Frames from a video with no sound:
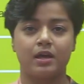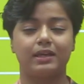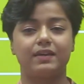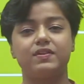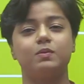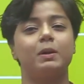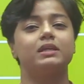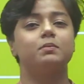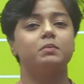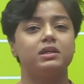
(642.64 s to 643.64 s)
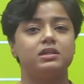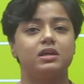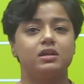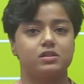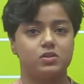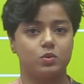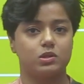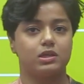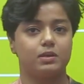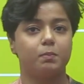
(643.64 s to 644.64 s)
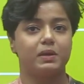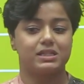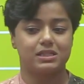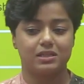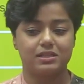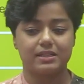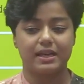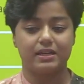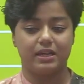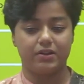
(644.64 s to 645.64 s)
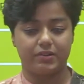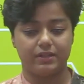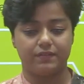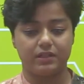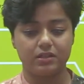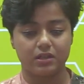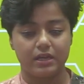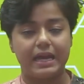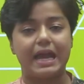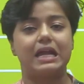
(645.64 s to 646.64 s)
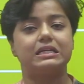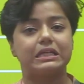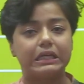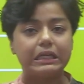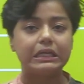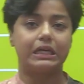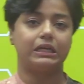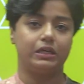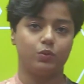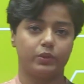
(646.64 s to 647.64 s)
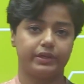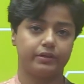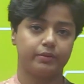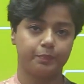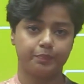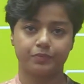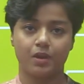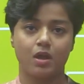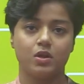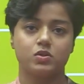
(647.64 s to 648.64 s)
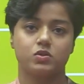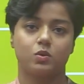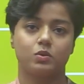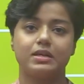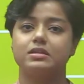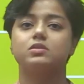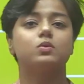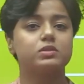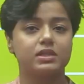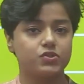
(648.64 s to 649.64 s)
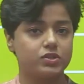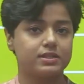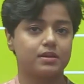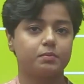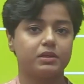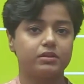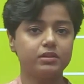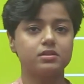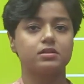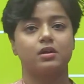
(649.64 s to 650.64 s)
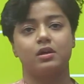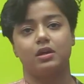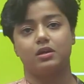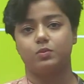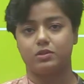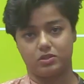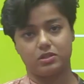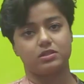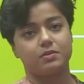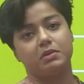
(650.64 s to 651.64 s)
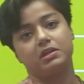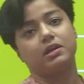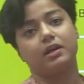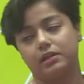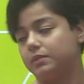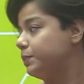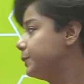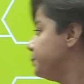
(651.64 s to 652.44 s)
given by the media is totally baseless and irrelevant and inaccurate. So there is no such disappearance, it was just a media hype.